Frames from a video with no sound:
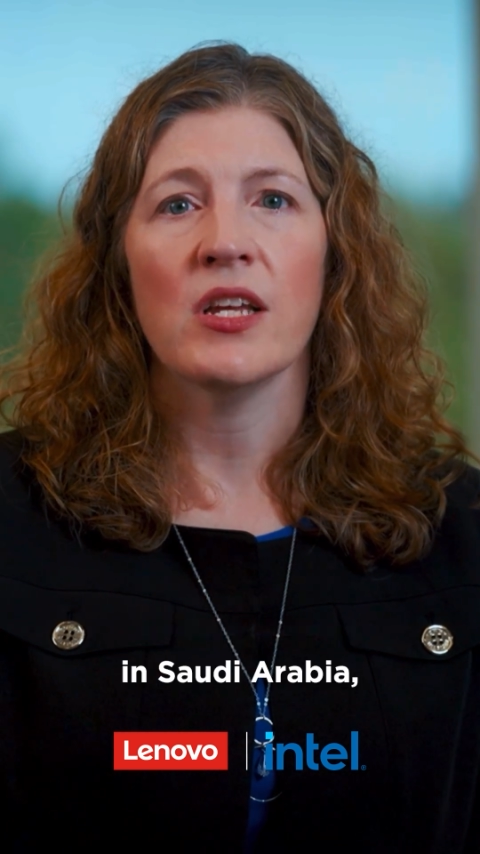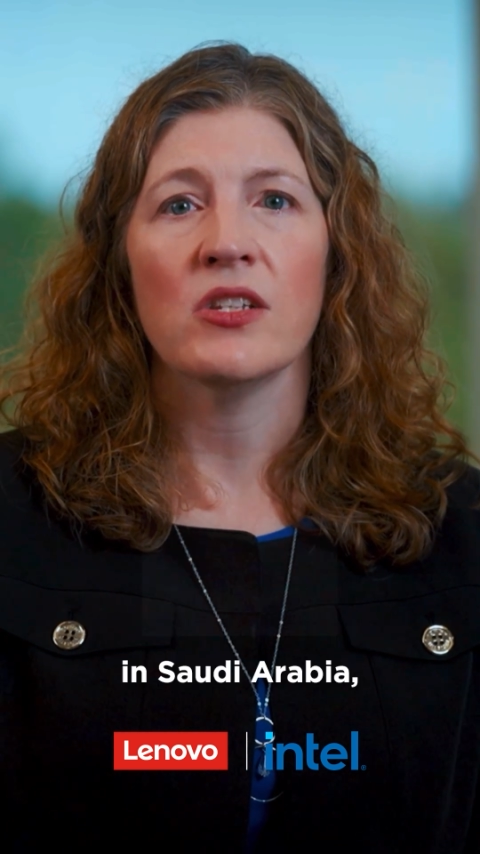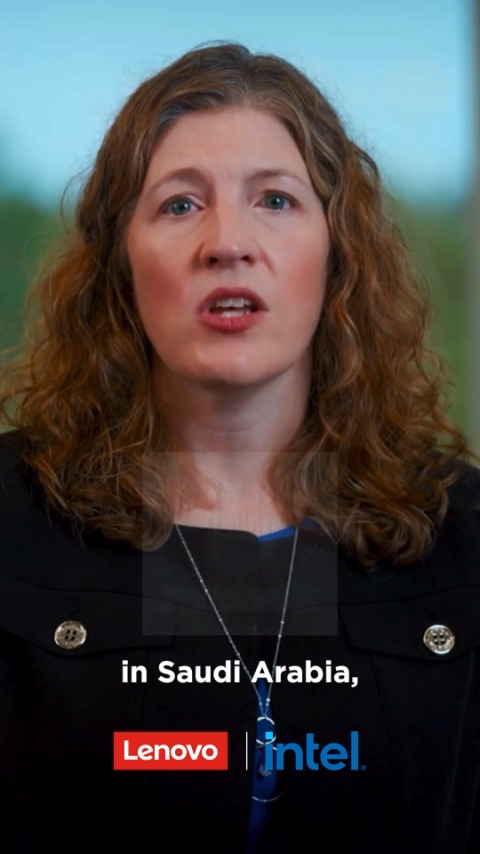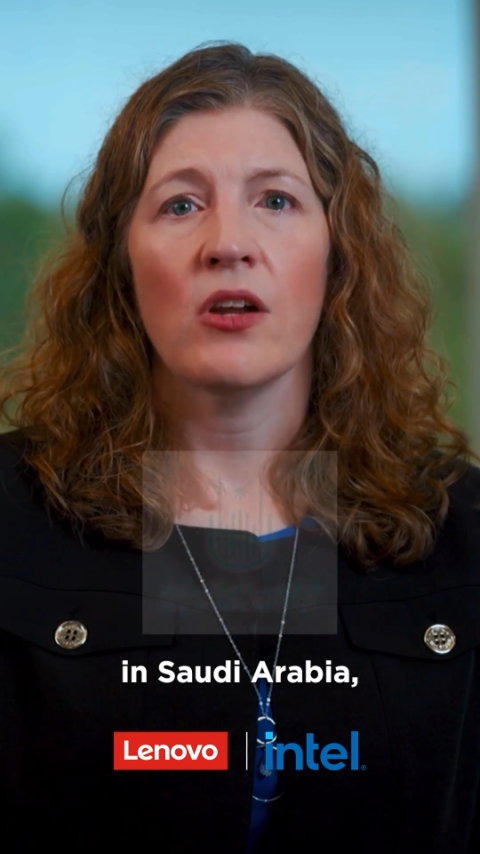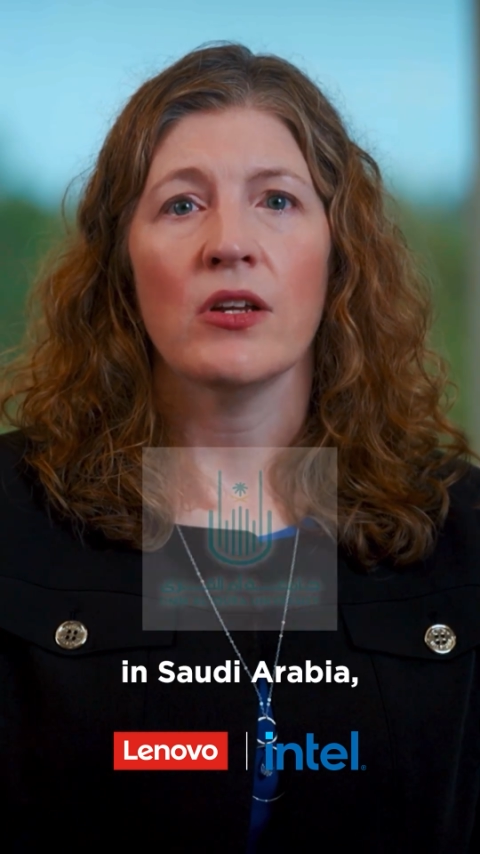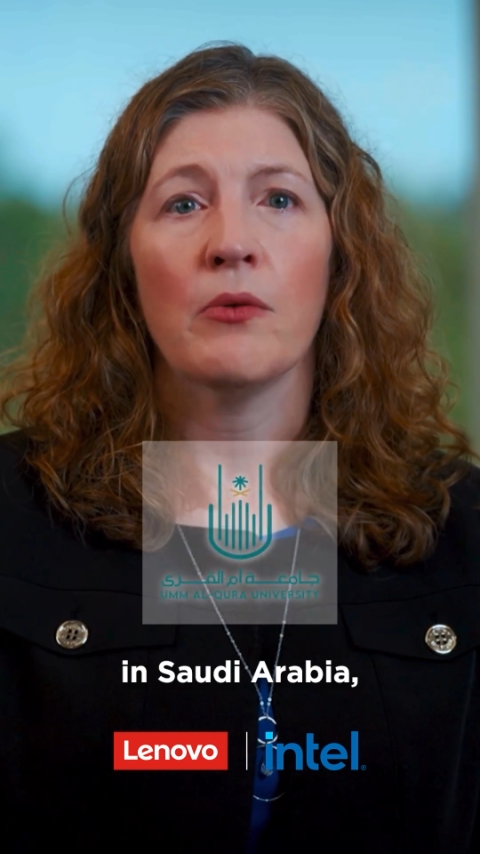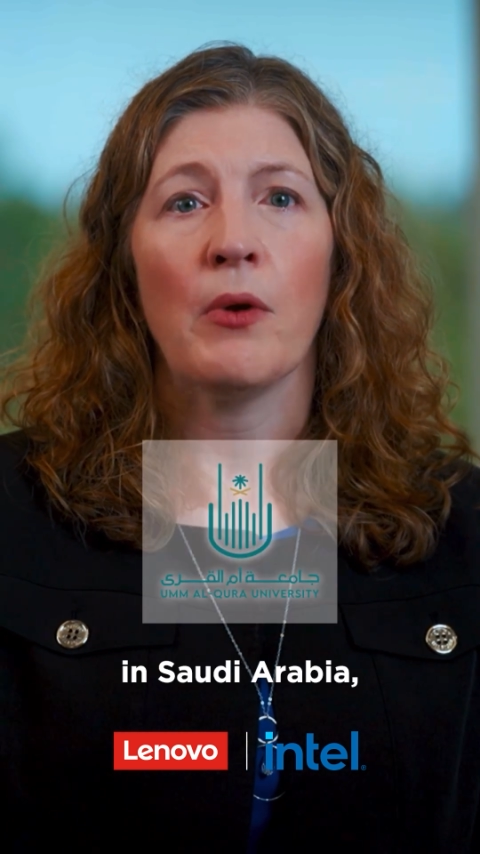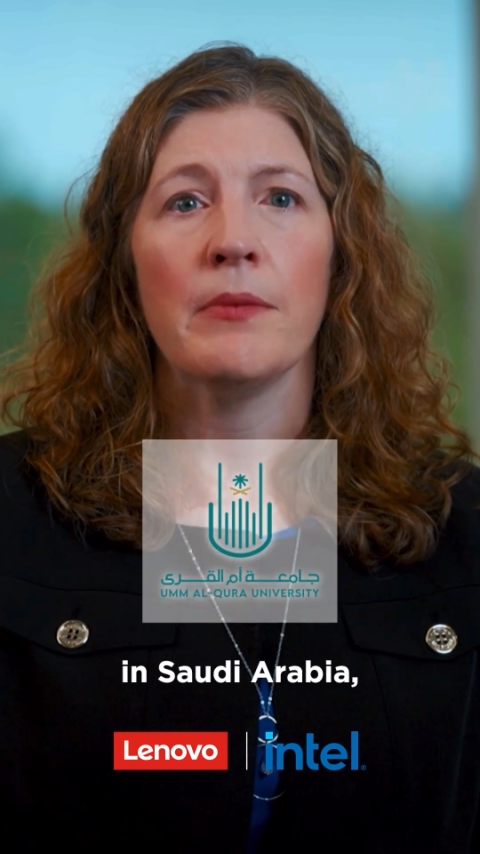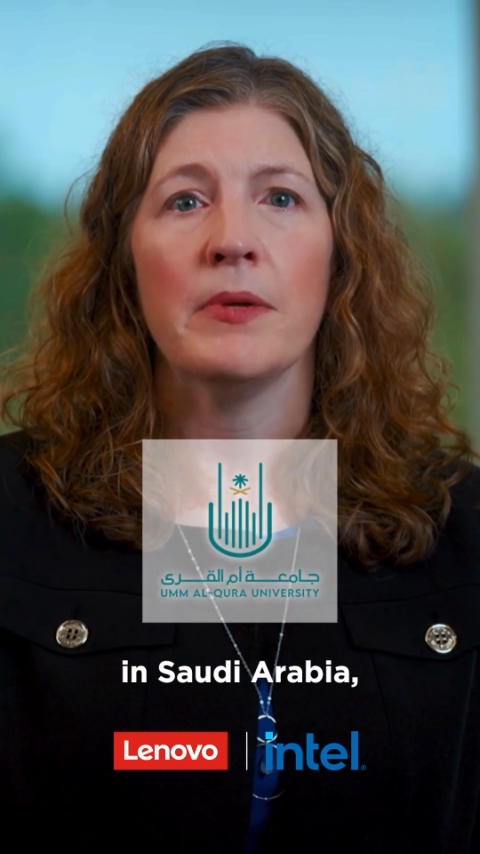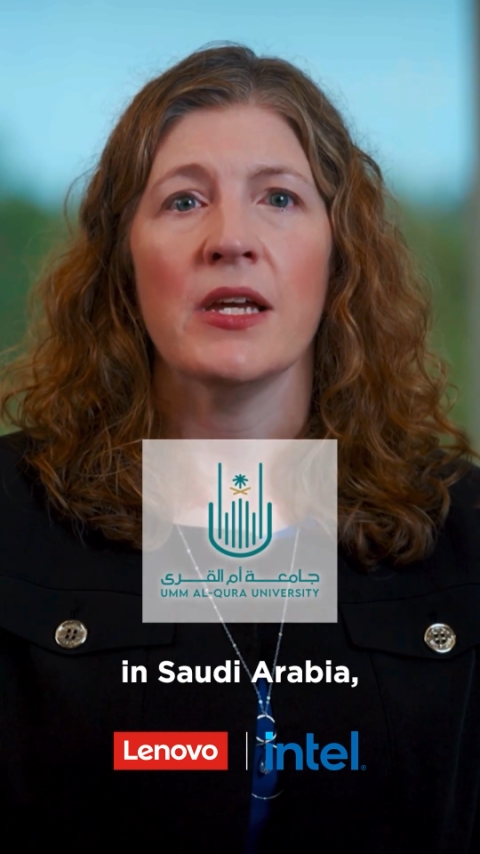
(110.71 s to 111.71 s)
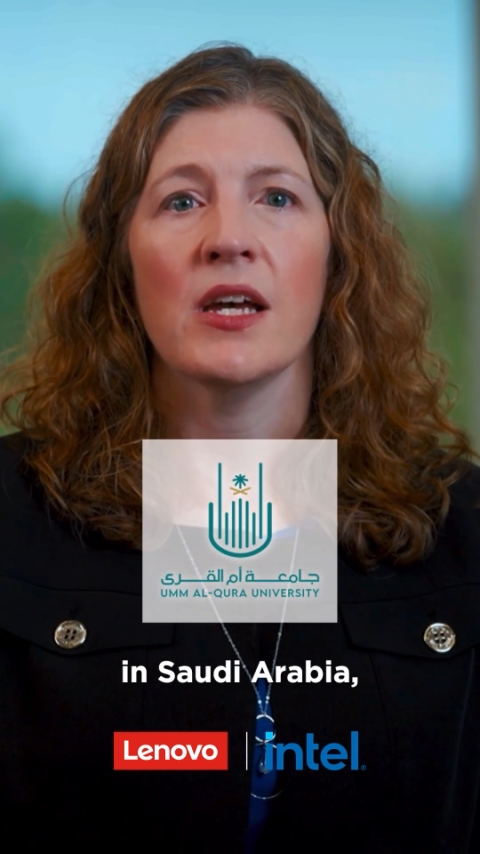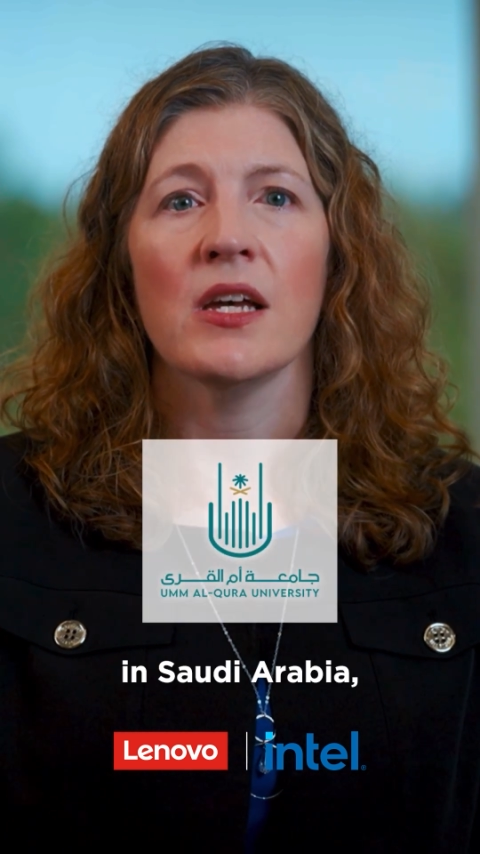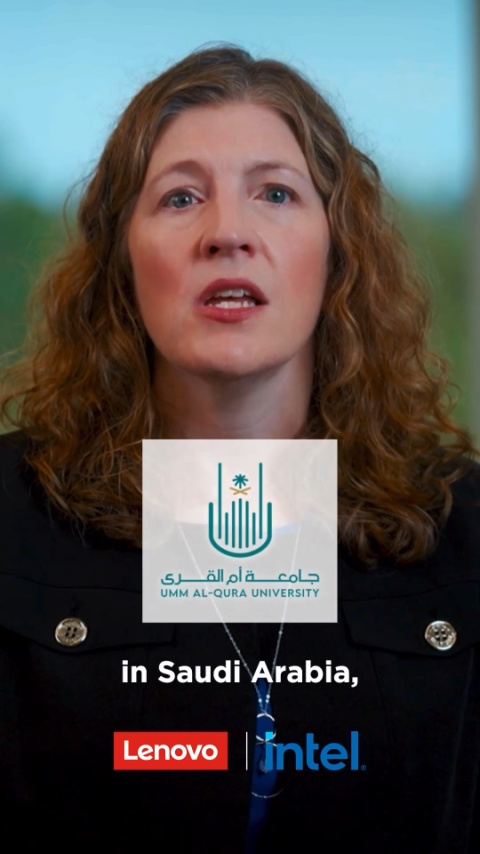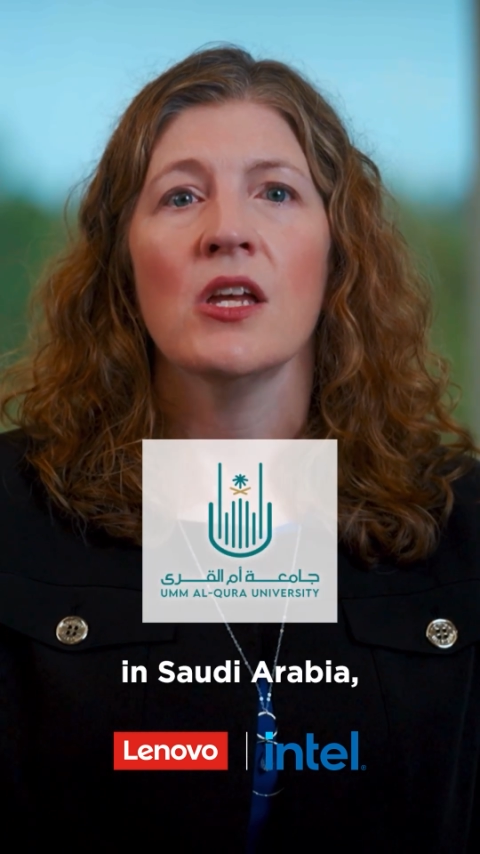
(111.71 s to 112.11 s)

in Saudi Arabia,